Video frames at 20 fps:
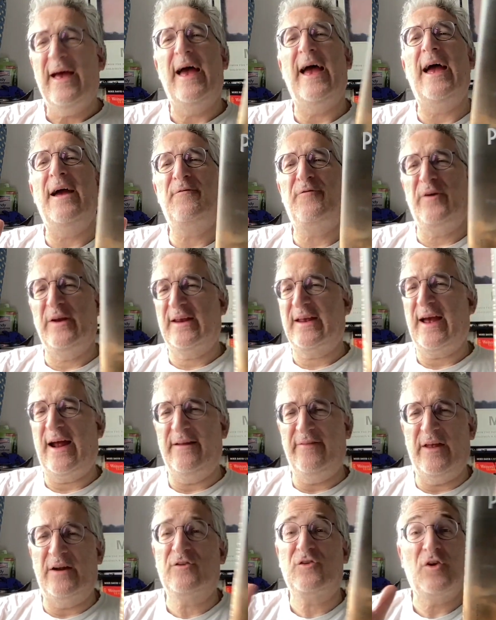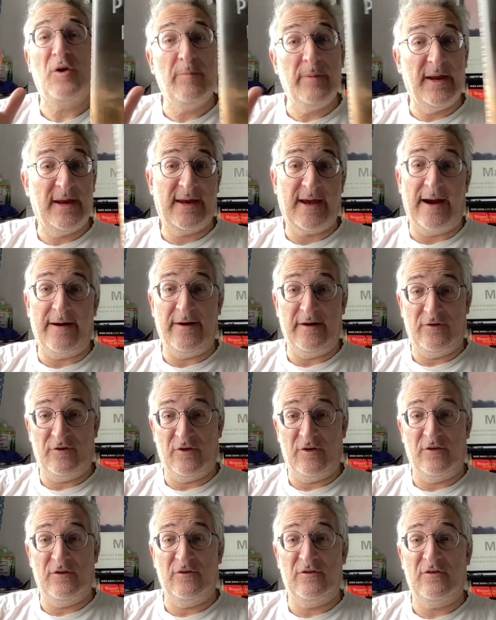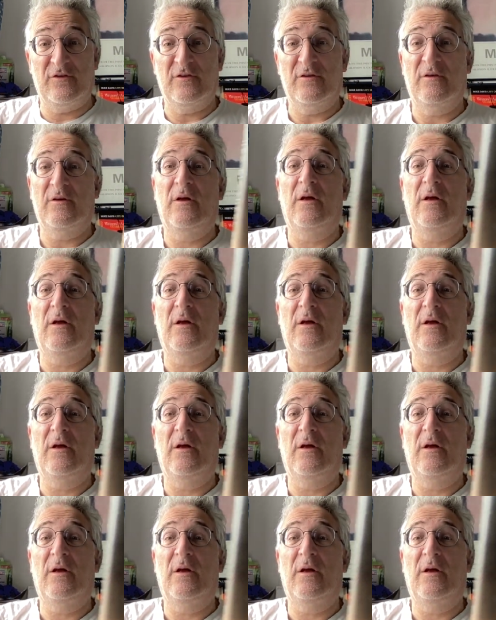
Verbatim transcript: Every there are too many characters